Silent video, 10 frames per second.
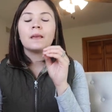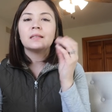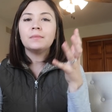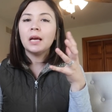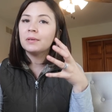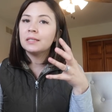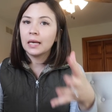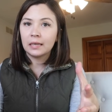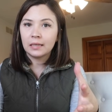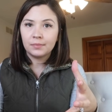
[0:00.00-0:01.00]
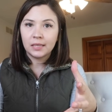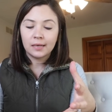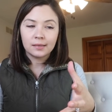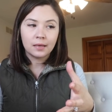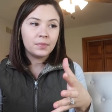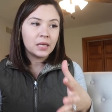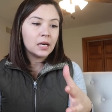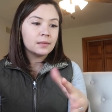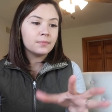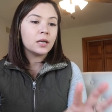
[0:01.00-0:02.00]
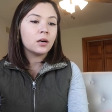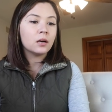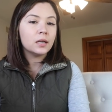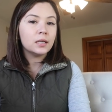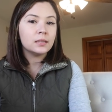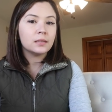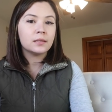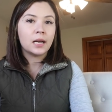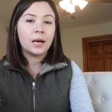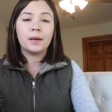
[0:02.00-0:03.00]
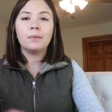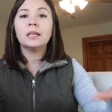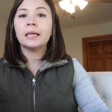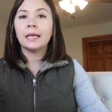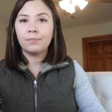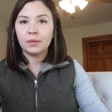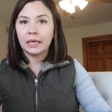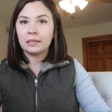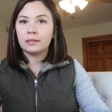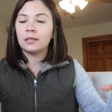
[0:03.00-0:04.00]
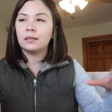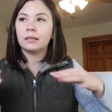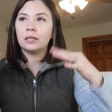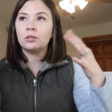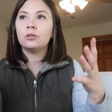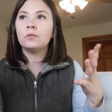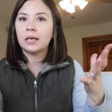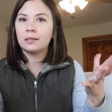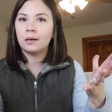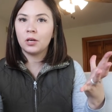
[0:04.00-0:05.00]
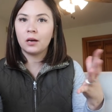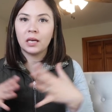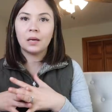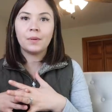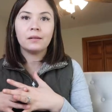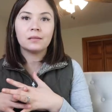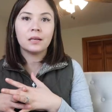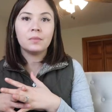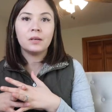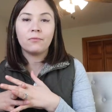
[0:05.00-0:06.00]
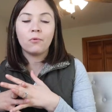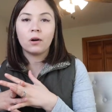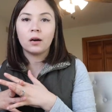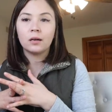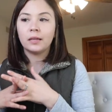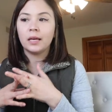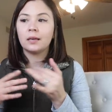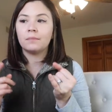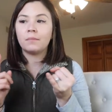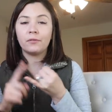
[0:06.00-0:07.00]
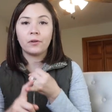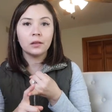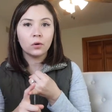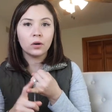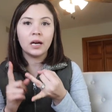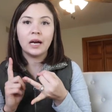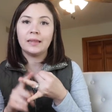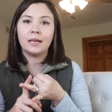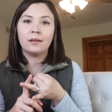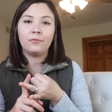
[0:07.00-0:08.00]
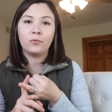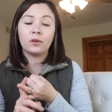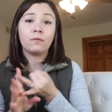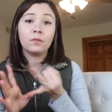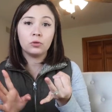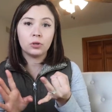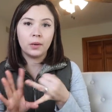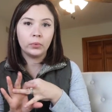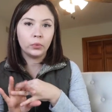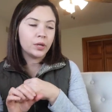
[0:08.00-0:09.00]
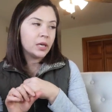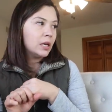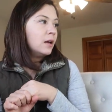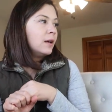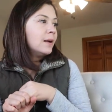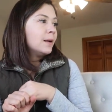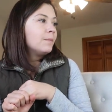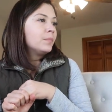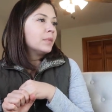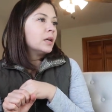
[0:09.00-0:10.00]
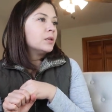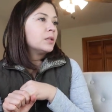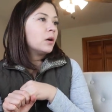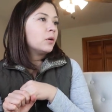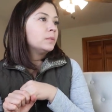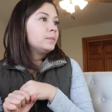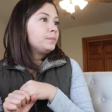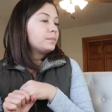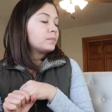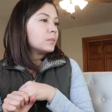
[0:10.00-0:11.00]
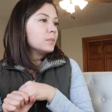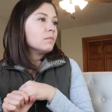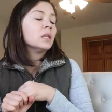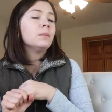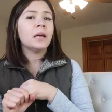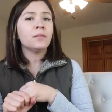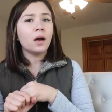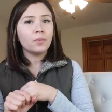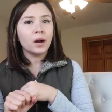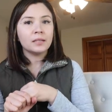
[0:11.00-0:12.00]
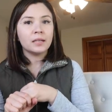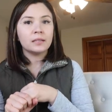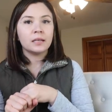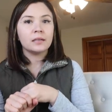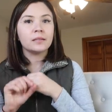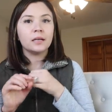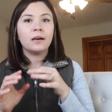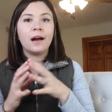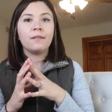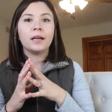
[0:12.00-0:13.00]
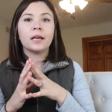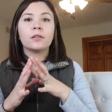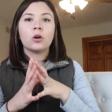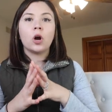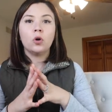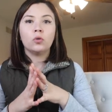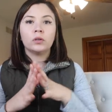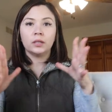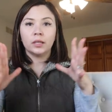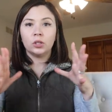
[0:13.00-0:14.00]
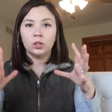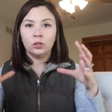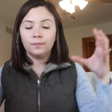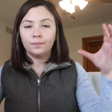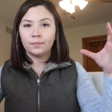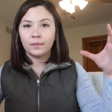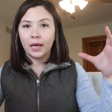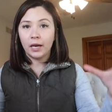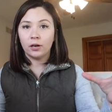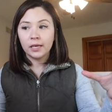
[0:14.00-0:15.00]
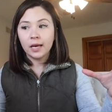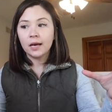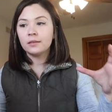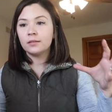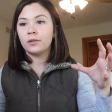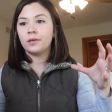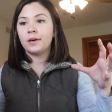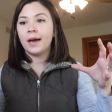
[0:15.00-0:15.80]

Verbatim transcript: some type of stand-up desk because my current setup, and I'm gonna keep this, the, the new desk I'm talking about is gonna be for like my friend Laura and then for the future employee. So my thought process is they'll have like their own little area. So they'll